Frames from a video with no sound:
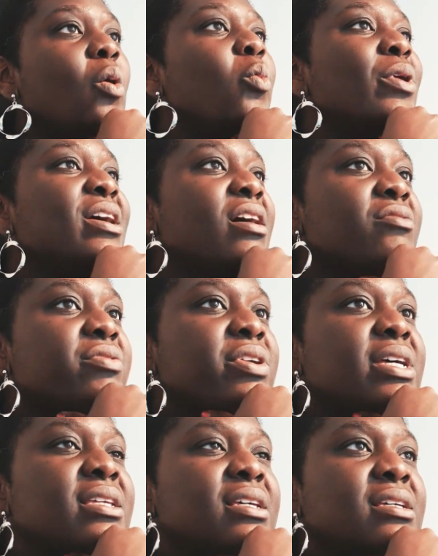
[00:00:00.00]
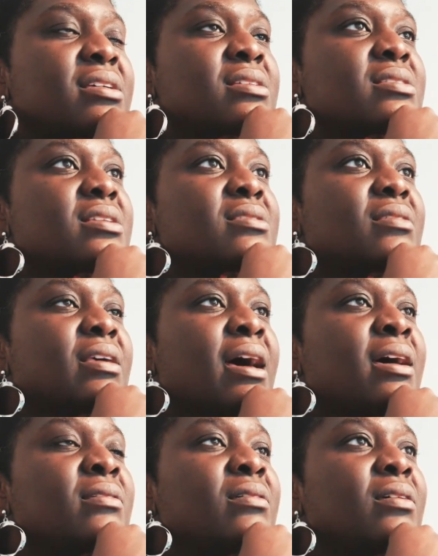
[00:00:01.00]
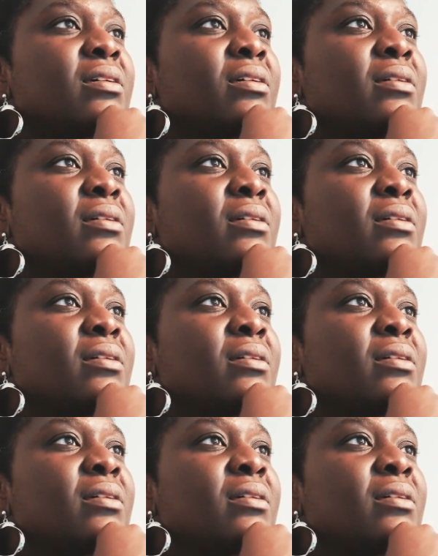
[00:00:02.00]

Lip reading: Whatever it is that